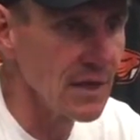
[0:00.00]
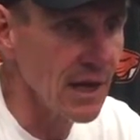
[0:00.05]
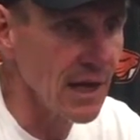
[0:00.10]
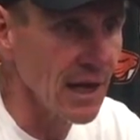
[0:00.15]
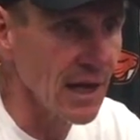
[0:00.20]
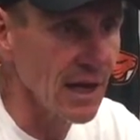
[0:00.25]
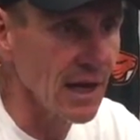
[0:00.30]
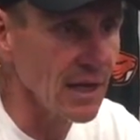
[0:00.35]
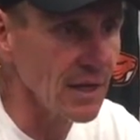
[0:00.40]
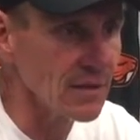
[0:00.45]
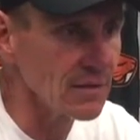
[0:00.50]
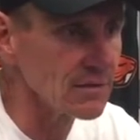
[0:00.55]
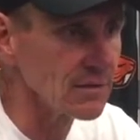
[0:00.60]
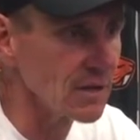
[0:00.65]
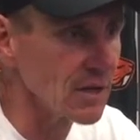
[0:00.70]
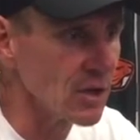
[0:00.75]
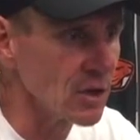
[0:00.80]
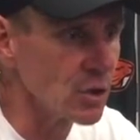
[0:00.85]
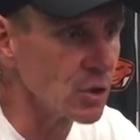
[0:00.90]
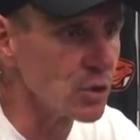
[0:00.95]
And
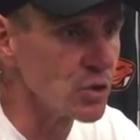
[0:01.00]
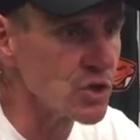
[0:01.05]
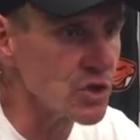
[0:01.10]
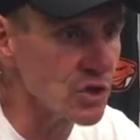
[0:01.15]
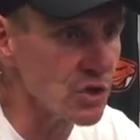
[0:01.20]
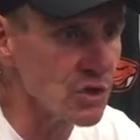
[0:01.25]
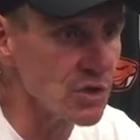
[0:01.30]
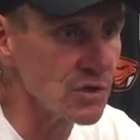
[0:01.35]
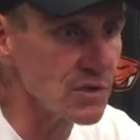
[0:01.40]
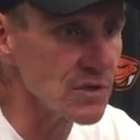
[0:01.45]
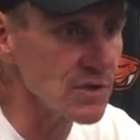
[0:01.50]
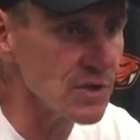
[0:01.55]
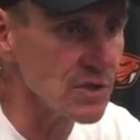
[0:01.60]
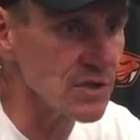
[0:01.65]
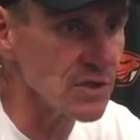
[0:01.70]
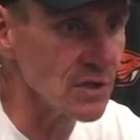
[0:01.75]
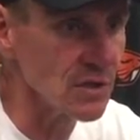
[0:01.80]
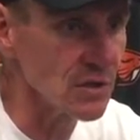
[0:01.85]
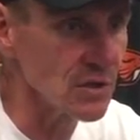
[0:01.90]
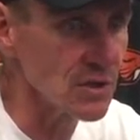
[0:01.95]
a loser
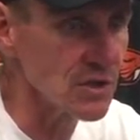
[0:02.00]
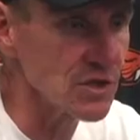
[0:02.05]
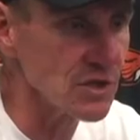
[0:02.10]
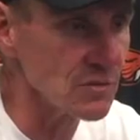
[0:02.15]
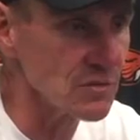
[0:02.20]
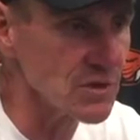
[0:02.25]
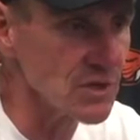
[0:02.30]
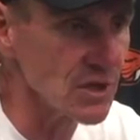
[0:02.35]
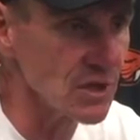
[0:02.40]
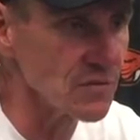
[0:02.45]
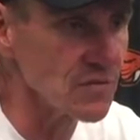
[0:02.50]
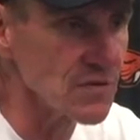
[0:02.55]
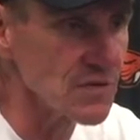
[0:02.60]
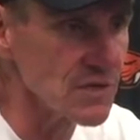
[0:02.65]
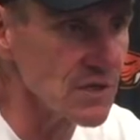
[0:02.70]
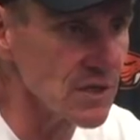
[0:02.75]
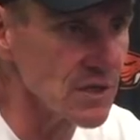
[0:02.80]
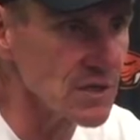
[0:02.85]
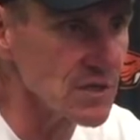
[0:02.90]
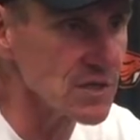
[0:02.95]
sits there and looks at himself and
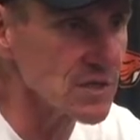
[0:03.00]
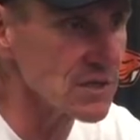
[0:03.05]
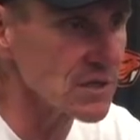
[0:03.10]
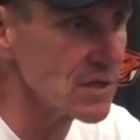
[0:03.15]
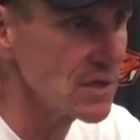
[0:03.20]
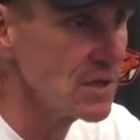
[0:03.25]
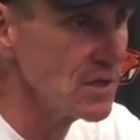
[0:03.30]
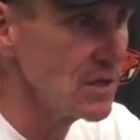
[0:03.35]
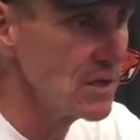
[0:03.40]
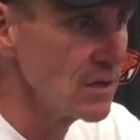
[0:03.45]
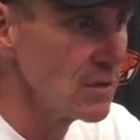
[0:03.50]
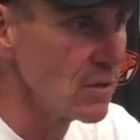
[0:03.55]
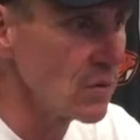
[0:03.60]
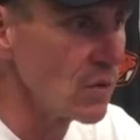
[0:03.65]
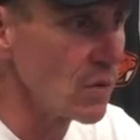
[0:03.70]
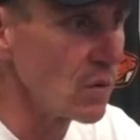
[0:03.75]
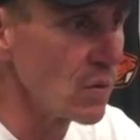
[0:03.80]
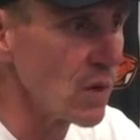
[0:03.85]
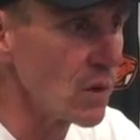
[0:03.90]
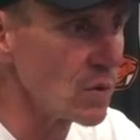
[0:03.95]
says,
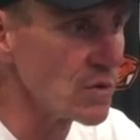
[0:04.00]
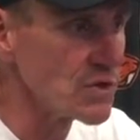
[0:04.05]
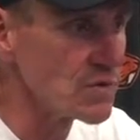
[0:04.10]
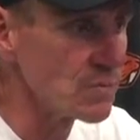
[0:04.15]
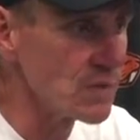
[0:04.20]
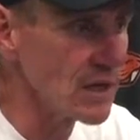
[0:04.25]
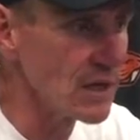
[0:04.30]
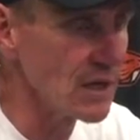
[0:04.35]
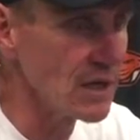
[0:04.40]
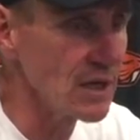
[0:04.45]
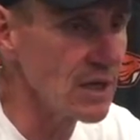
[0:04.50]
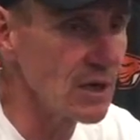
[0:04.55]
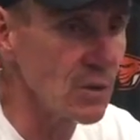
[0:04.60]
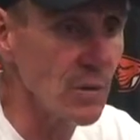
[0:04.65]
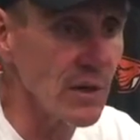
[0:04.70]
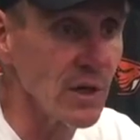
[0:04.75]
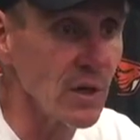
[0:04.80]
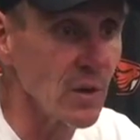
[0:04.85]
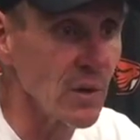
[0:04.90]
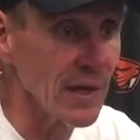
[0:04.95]
well, what was me? Here
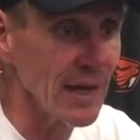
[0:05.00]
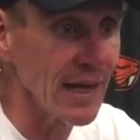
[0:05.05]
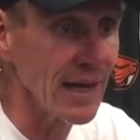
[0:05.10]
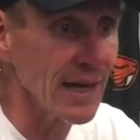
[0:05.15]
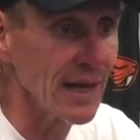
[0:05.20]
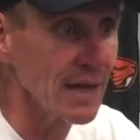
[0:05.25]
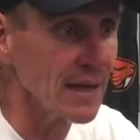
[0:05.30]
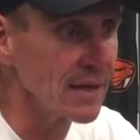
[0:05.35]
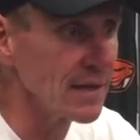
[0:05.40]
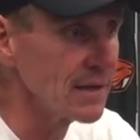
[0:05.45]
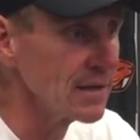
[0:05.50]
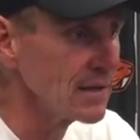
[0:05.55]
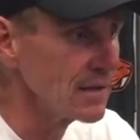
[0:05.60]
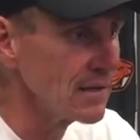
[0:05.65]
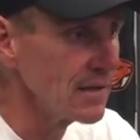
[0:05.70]
we go again.